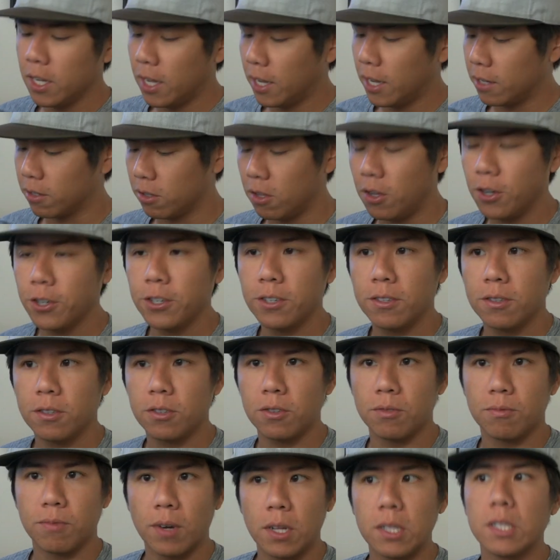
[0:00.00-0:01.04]
as long as it's
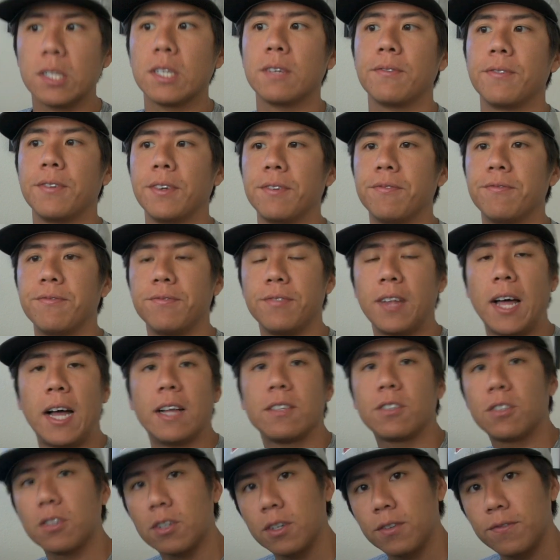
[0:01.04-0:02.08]
a relatively
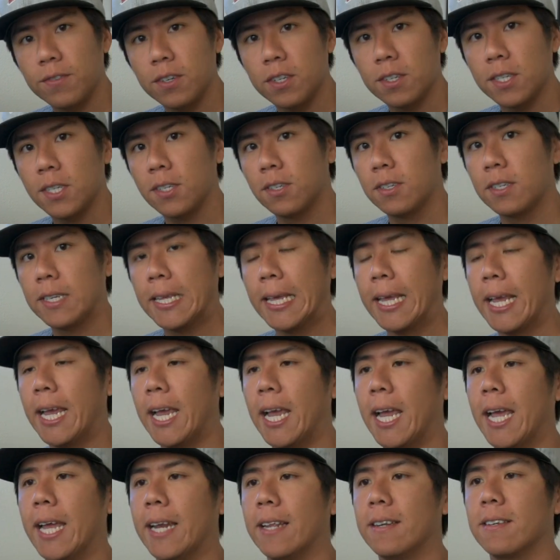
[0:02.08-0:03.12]
flat surface
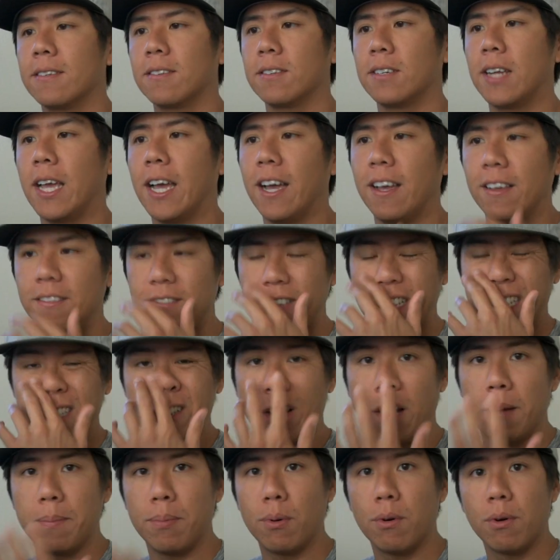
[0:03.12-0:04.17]
and it doesn't have, it's like
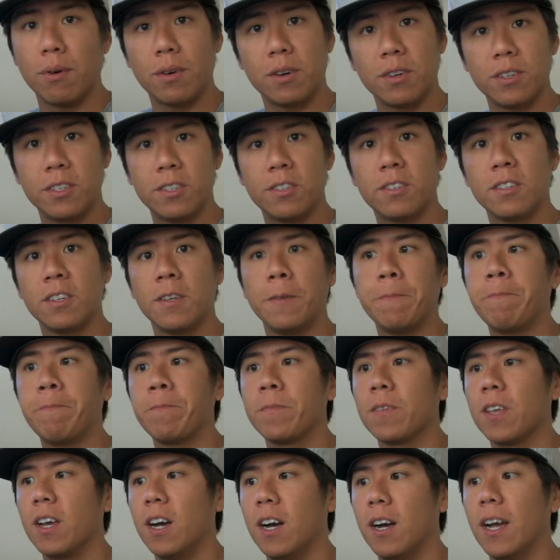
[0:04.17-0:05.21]
not porous,
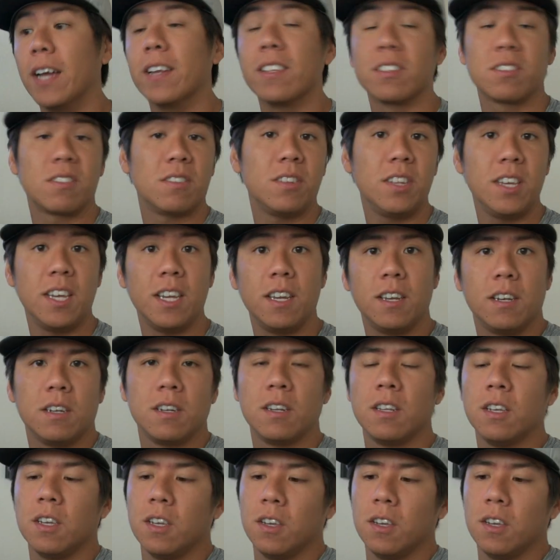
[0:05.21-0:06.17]
and it's clean.